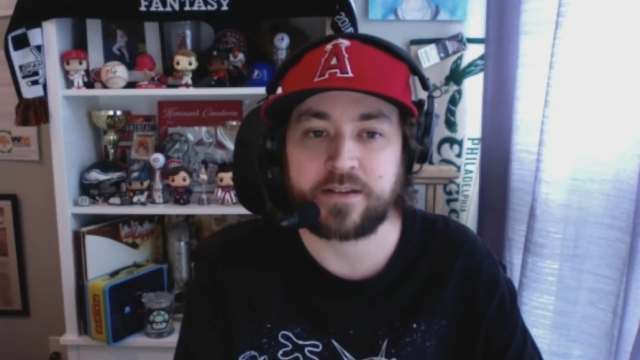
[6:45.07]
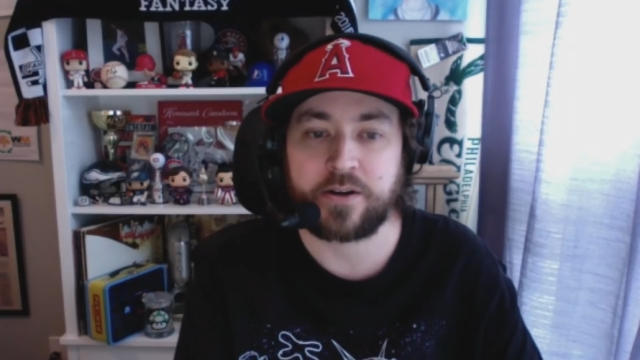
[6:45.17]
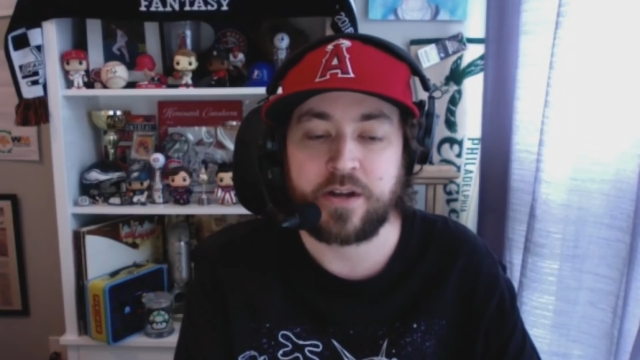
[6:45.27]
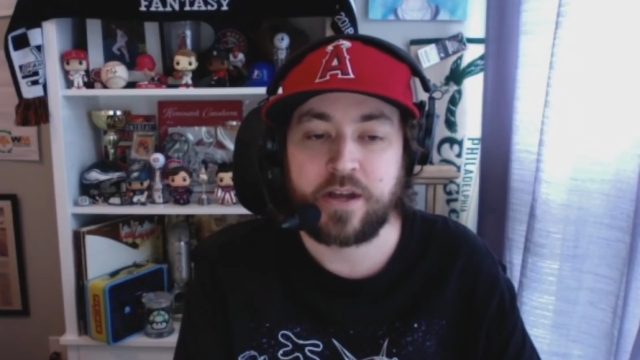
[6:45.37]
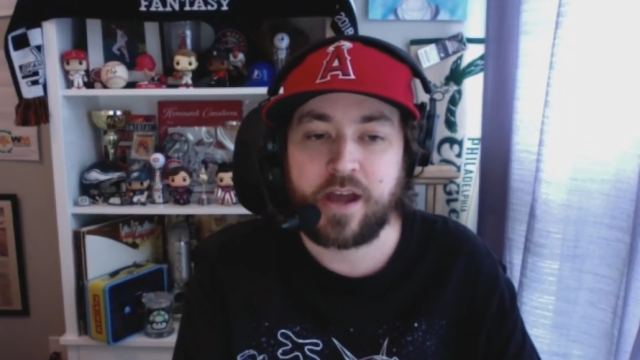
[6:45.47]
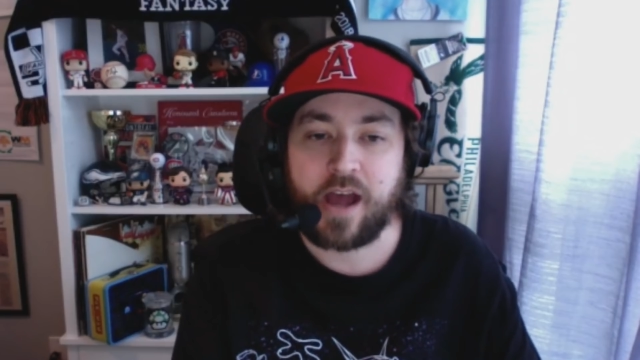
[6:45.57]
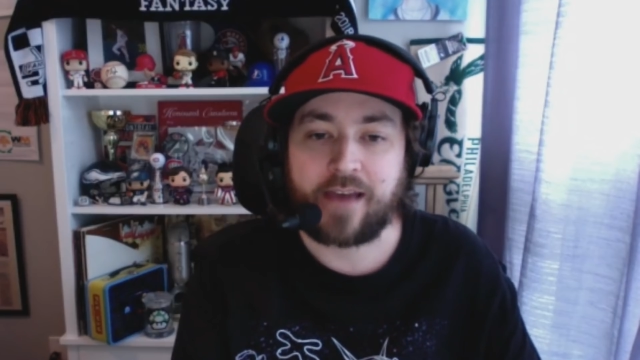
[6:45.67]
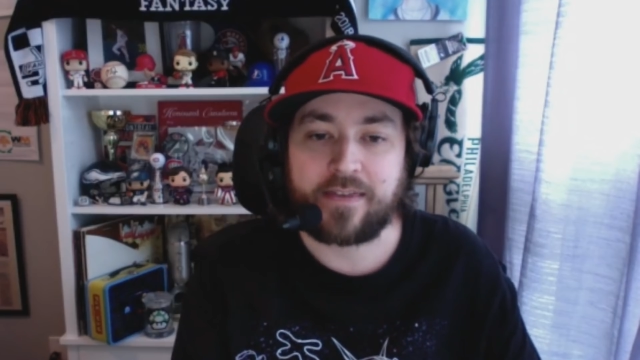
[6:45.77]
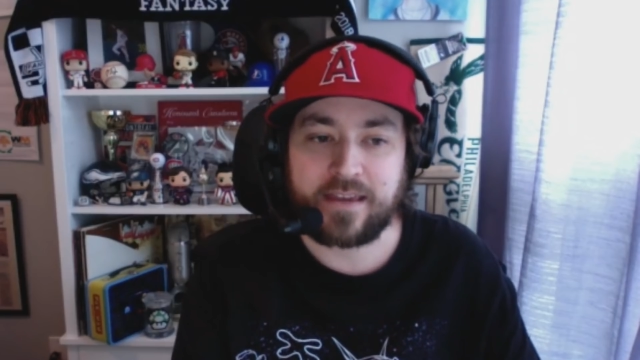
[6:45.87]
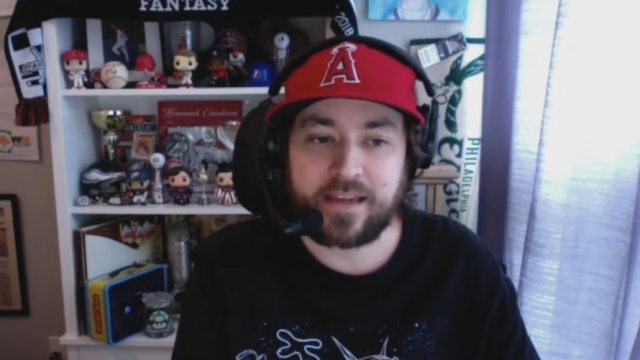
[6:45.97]
So
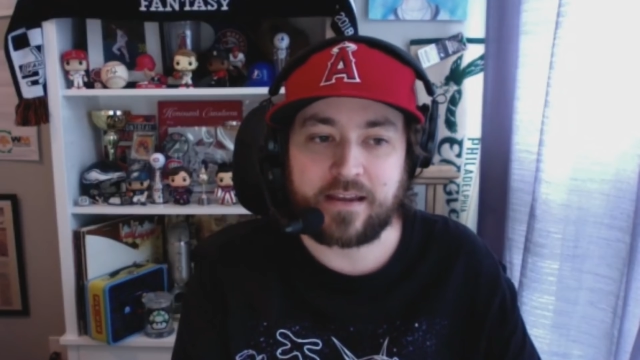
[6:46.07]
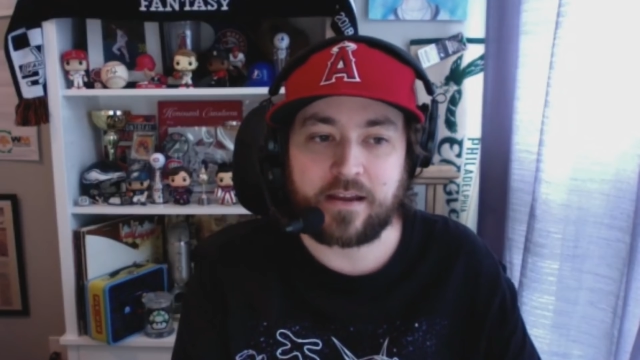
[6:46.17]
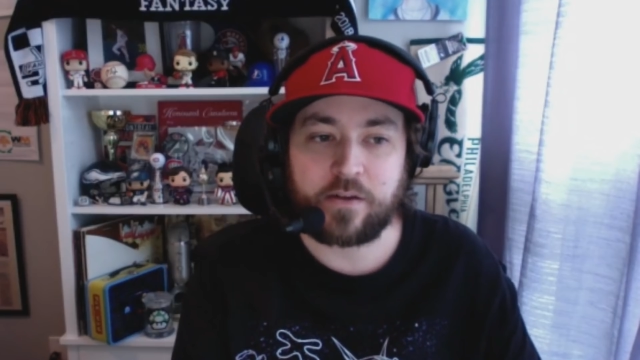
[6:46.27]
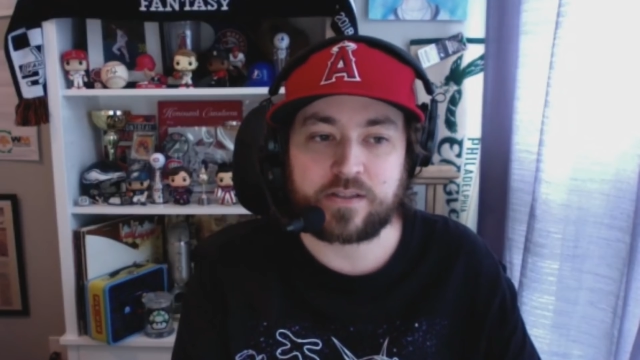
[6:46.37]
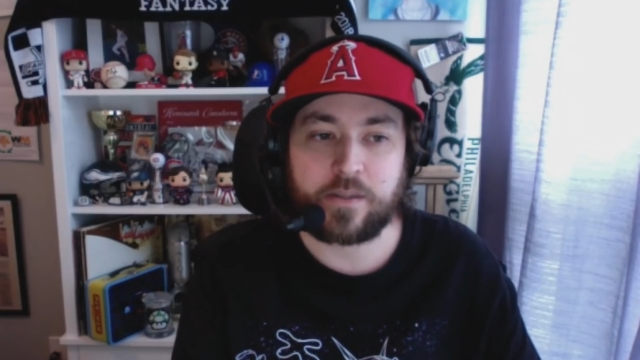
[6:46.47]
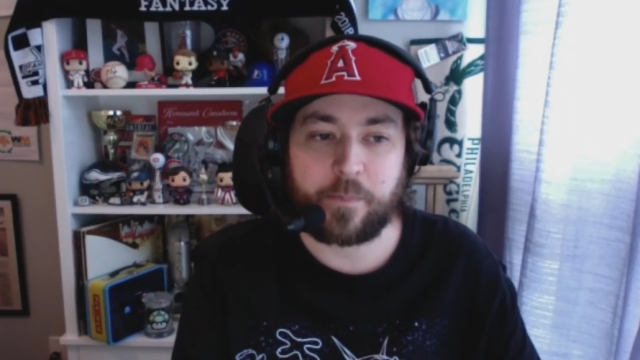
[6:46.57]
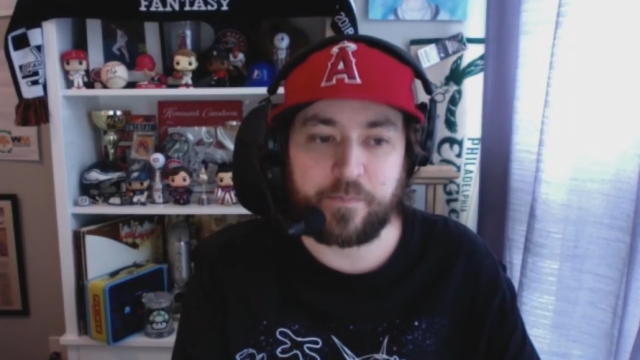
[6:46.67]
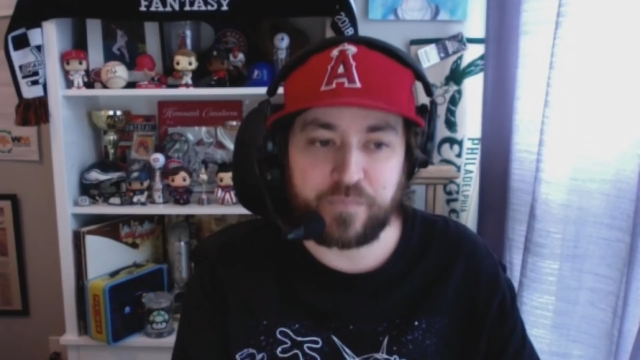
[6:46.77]
I think to